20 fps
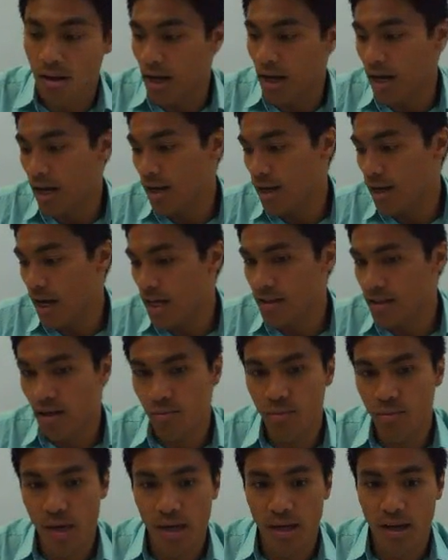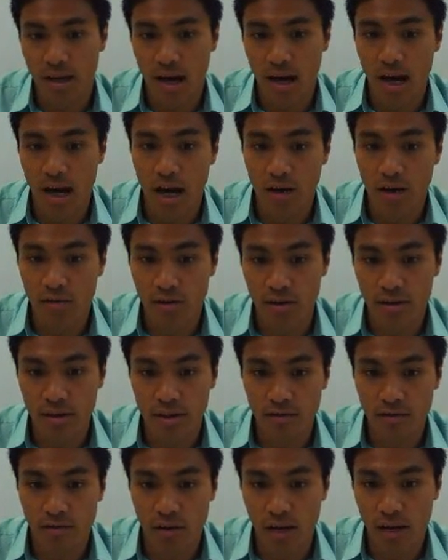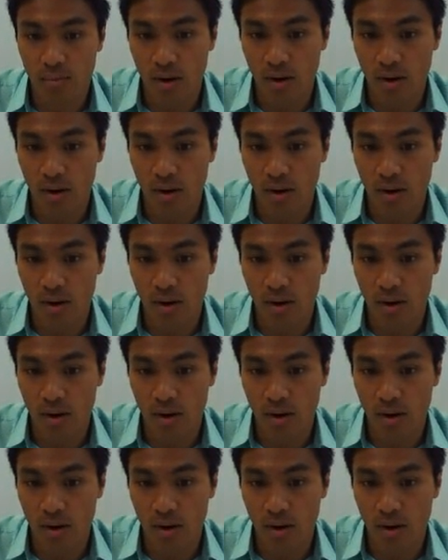and it ends up being 100 divided